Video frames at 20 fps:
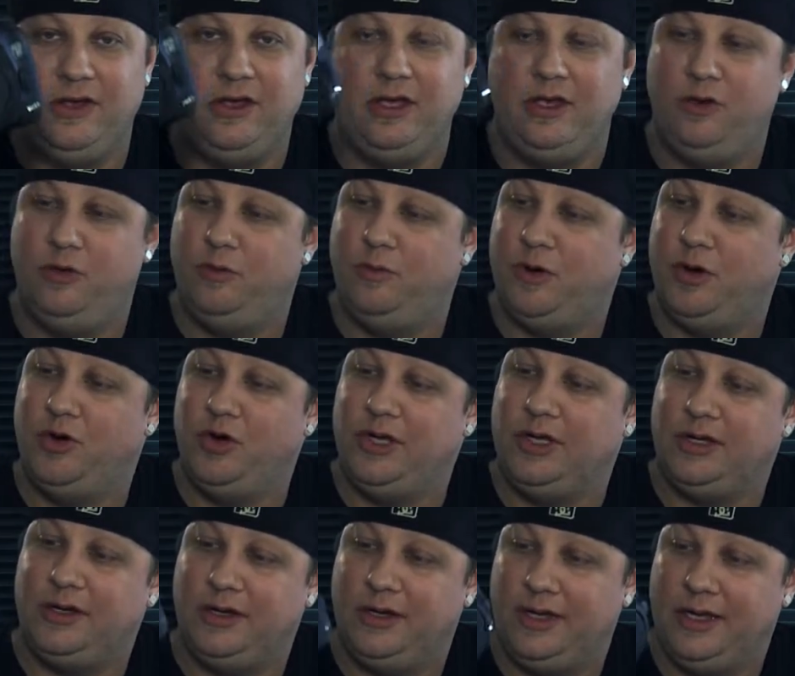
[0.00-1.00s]
tell you about
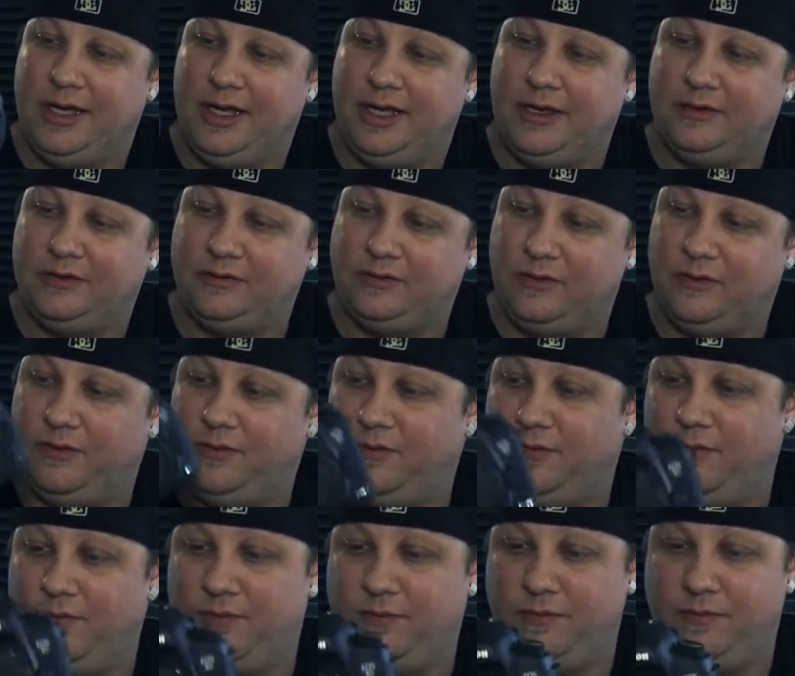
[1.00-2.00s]
it, it's
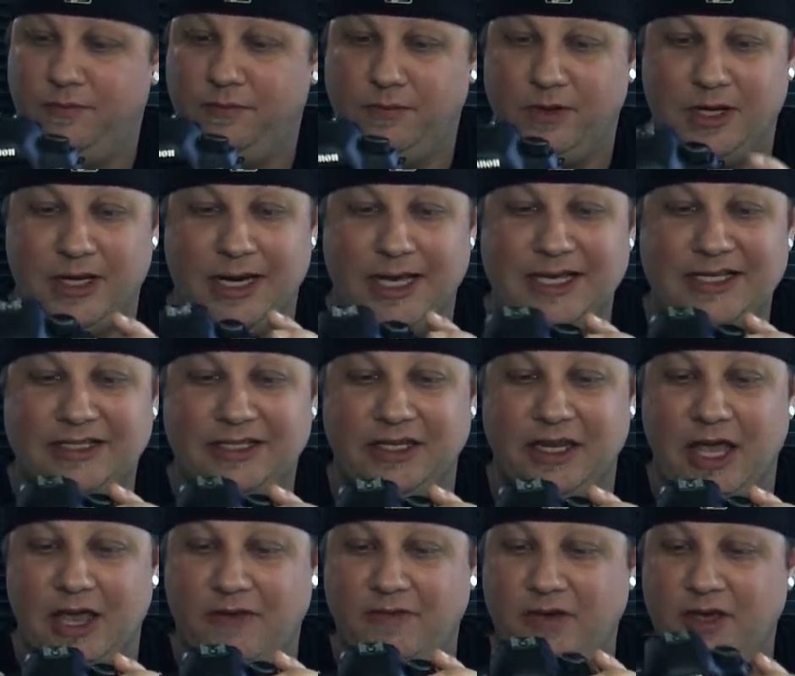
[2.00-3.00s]
nice
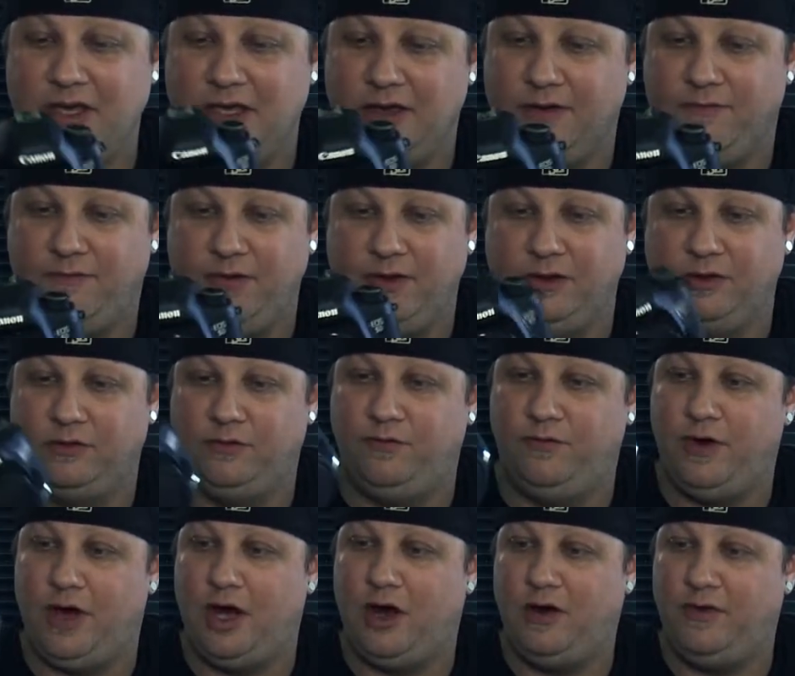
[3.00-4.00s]
and heavy. It feels
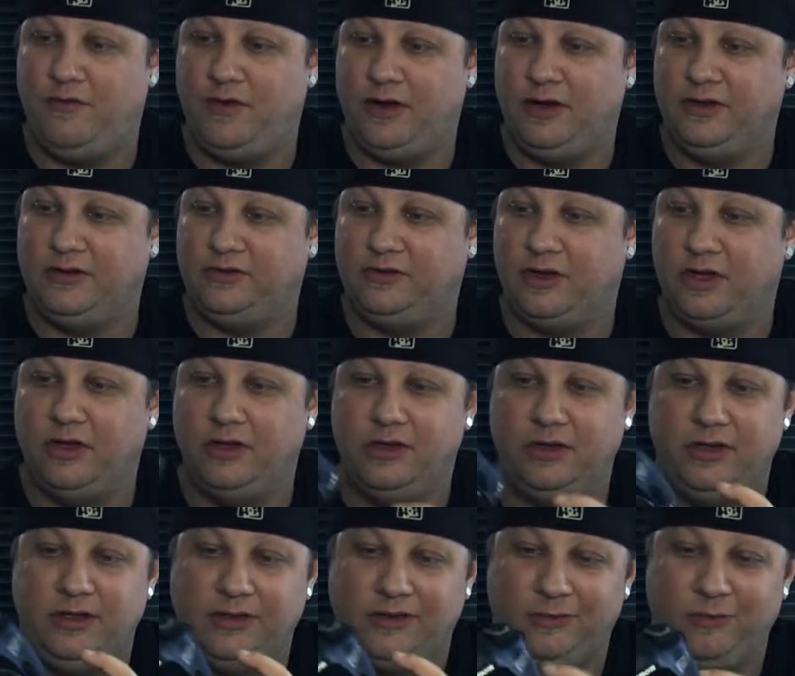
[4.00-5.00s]
very, very
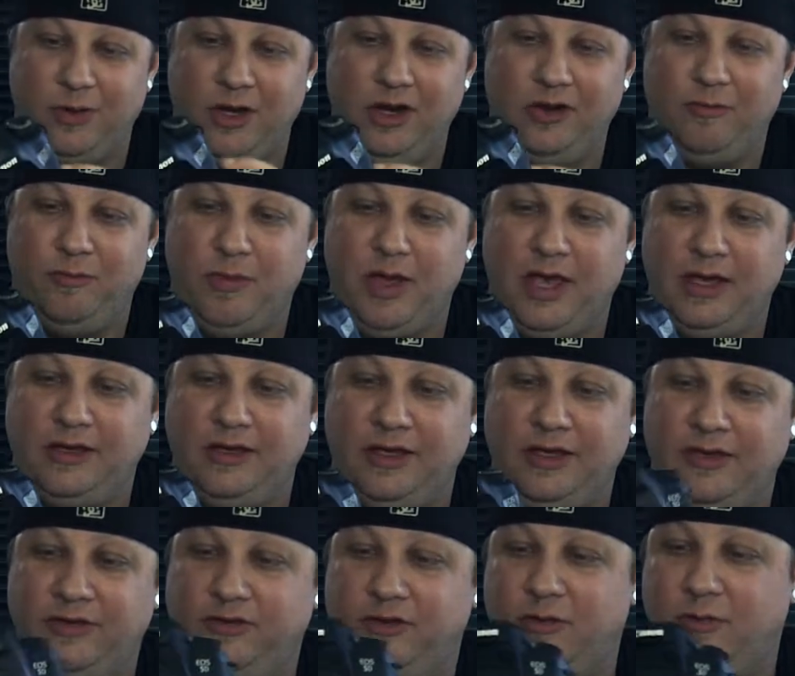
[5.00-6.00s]
solid. It's made of
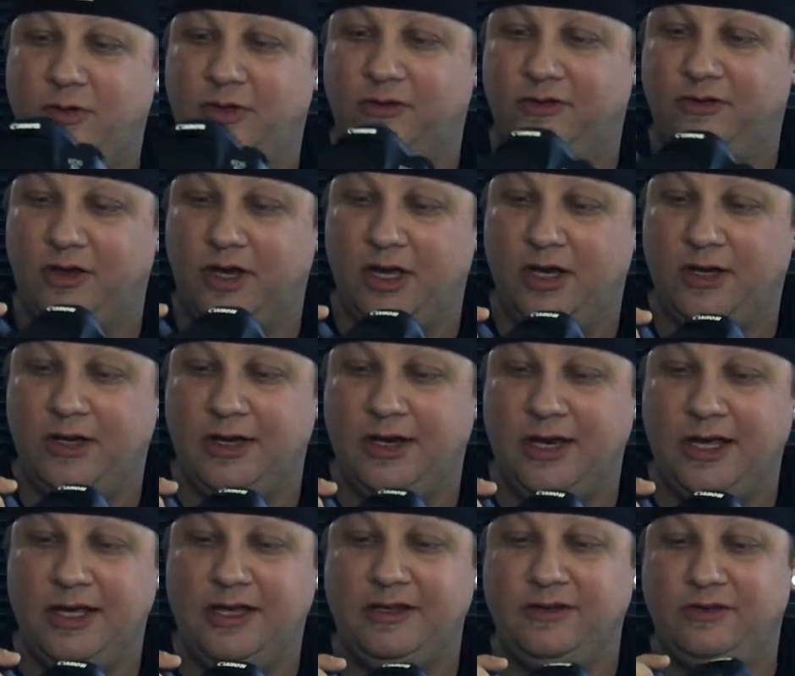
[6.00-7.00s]
magnesium and it's got a
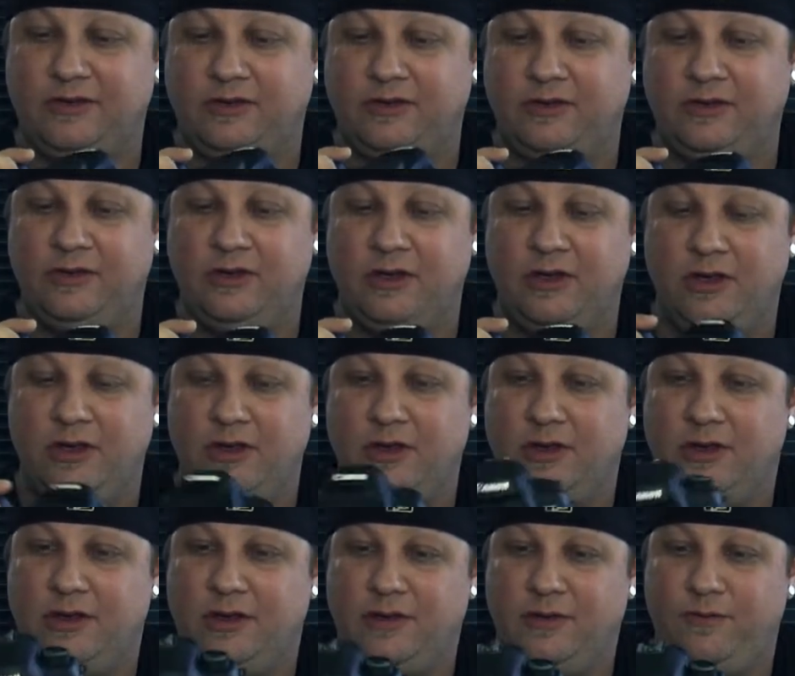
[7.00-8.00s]
nice
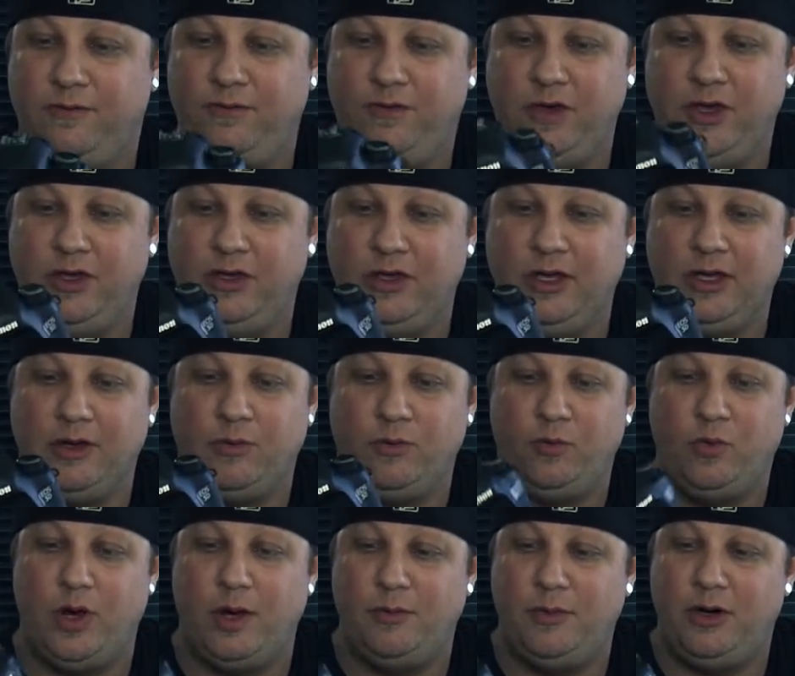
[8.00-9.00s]

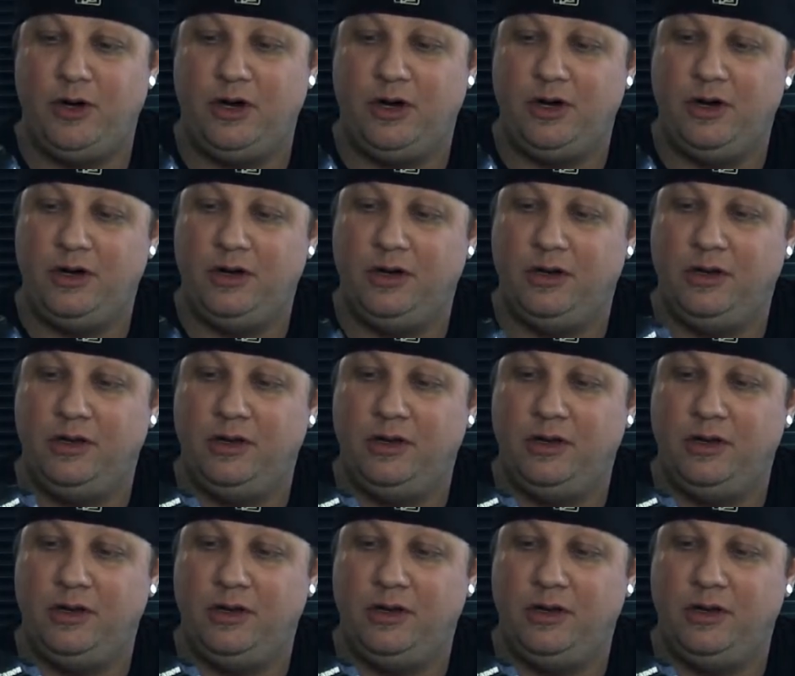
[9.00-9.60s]
feeling rubber